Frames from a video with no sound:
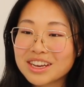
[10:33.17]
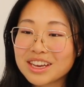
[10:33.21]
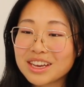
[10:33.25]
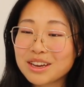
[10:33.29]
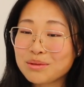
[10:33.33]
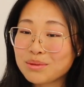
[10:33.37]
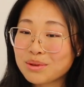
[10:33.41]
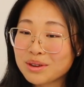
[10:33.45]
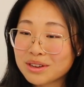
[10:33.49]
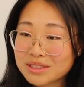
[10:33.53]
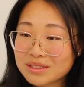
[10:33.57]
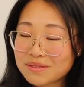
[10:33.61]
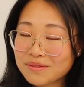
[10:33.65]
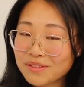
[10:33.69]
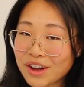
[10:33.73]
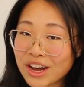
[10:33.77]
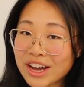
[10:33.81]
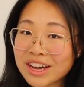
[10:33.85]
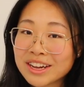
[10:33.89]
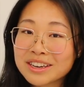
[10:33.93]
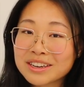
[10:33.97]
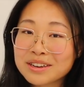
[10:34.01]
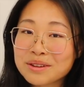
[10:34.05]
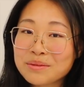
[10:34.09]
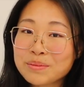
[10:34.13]
It was
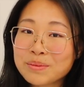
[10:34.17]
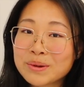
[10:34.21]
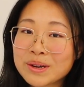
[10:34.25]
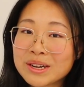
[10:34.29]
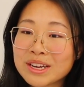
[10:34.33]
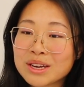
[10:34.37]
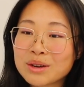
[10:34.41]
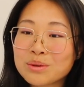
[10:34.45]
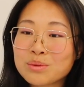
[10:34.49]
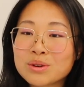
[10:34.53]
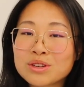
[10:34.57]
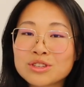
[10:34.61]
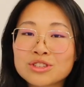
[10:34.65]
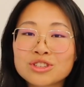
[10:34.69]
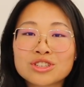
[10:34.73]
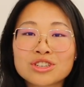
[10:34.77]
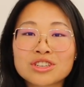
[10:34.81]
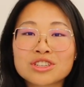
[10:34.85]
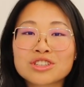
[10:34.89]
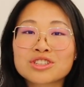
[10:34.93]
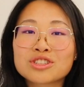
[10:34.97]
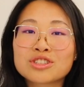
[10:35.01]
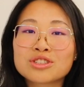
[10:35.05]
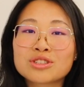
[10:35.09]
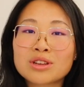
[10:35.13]
fun, but it was
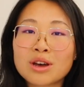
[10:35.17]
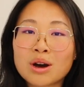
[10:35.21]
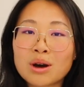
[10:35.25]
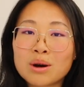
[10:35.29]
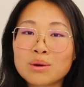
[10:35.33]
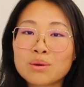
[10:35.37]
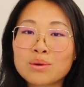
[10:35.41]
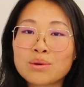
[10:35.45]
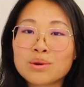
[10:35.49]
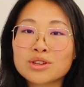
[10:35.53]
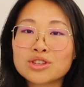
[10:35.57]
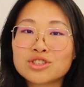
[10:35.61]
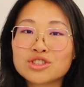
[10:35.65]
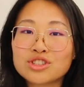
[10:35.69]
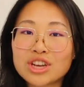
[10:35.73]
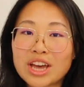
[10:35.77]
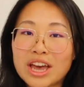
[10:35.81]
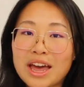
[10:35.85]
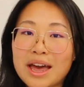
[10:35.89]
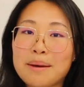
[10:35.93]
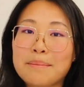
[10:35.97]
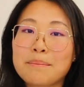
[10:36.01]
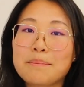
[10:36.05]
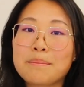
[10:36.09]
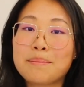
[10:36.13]
just so
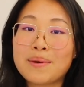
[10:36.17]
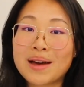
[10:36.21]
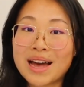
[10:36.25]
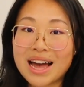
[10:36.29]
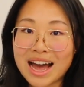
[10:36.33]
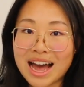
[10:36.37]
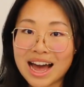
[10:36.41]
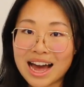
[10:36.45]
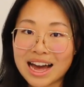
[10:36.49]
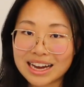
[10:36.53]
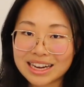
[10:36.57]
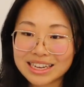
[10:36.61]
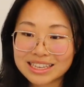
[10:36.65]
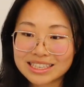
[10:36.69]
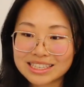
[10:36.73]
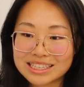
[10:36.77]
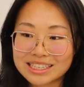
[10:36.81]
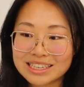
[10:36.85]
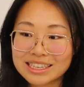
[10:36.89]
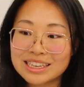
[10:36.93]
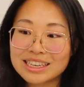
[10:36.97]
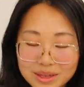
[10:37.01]
jam-packed.